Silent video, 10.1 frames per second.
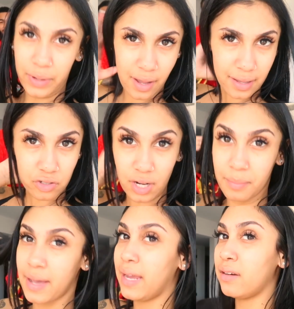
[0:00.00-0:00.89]
That way, y'all
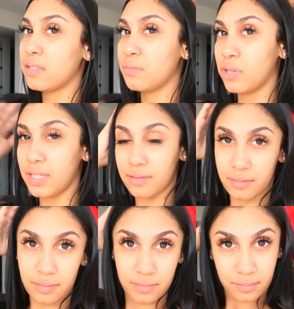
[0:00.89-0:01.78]
straighten my hair this morning.
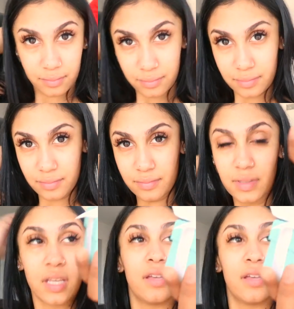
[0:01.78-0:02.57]
Watch this.